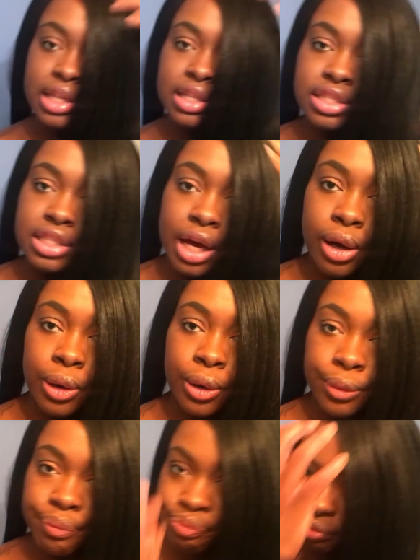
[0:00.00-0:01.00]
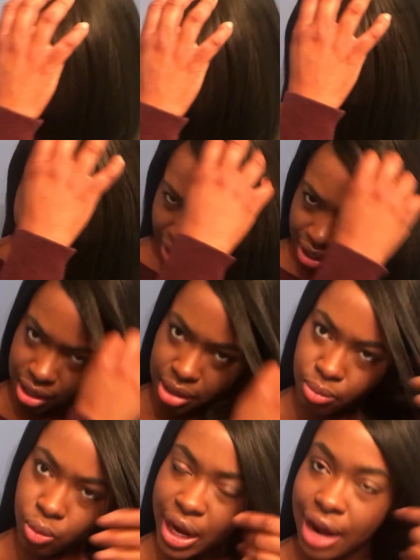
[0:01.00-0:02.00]
So
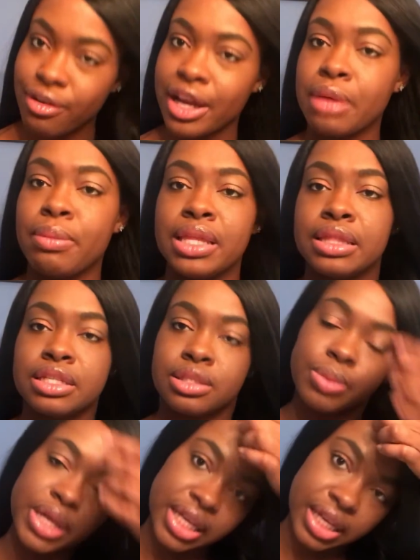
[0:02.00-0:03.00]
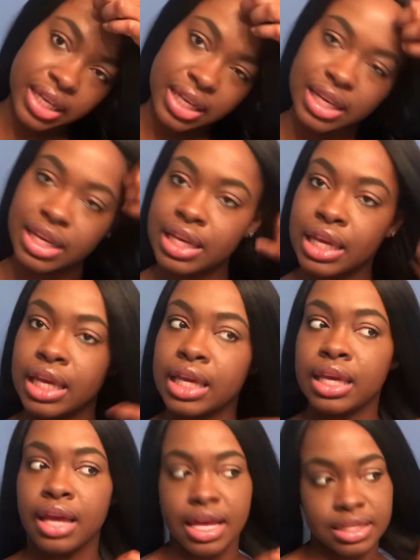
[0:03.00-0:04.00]
would I recommend this wig?
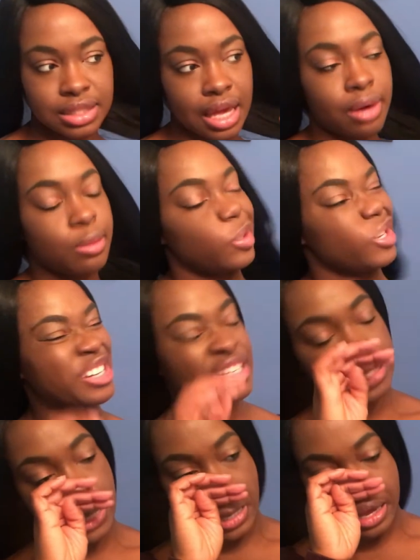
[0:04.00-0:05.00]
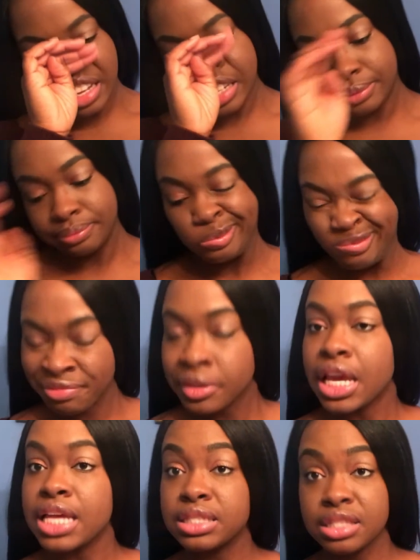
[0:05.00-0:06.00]
Yes, I would.
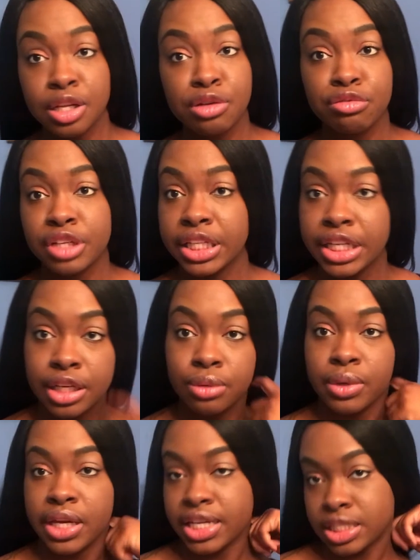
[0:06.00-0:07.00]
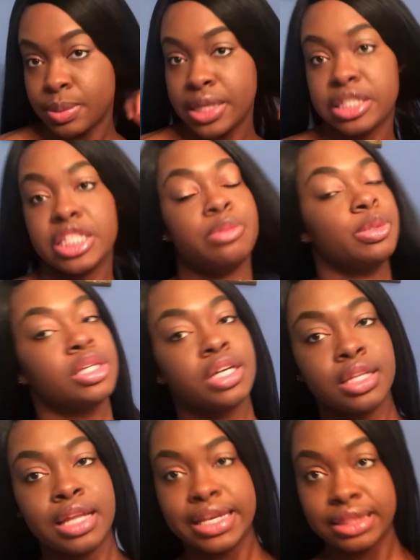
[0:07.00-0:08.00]
It's still a really good wig, especially to be
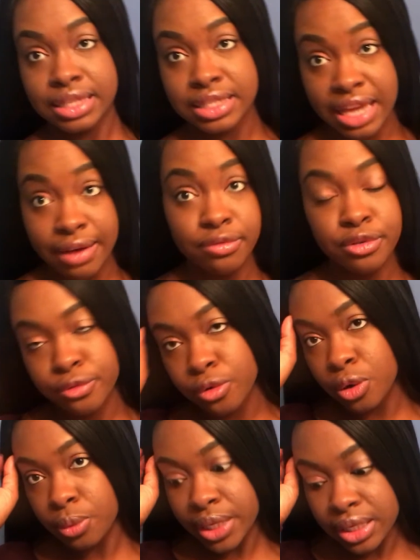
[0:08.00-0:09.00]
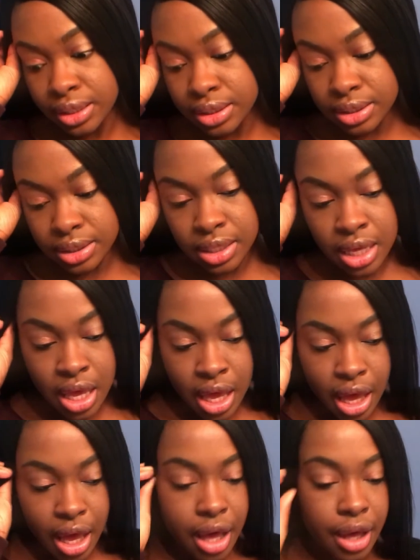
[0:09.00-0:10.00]
looking like this after 4 weeks.
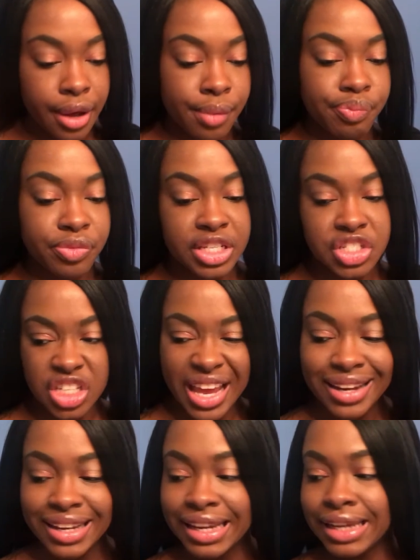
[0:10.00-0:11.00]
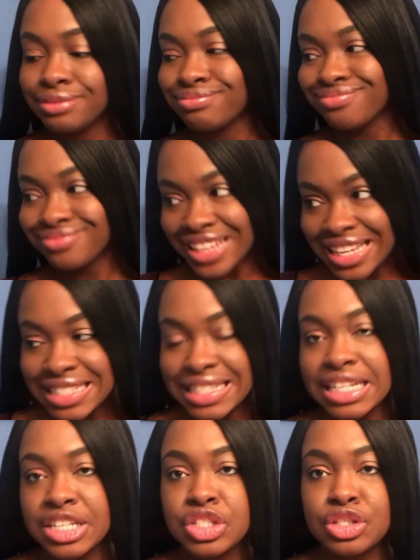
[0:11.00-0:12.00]
The shedding is
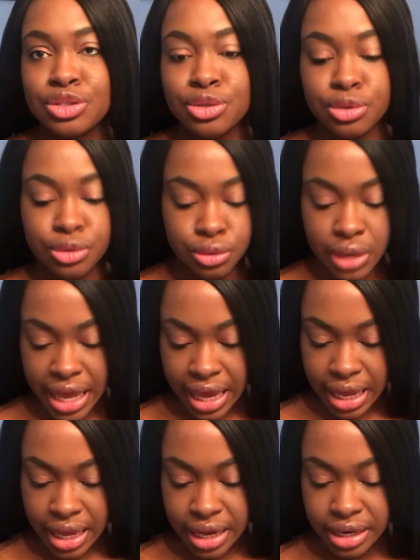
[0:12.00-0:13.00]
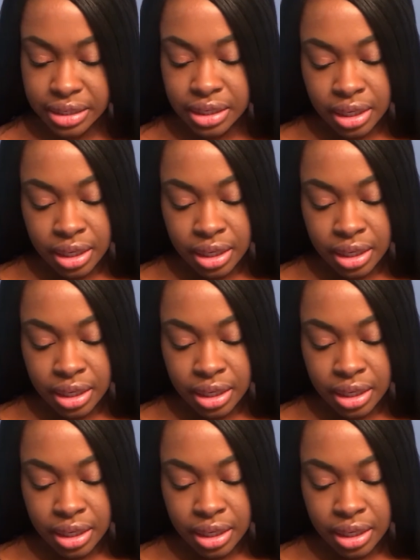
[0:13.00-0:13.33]
an issue, and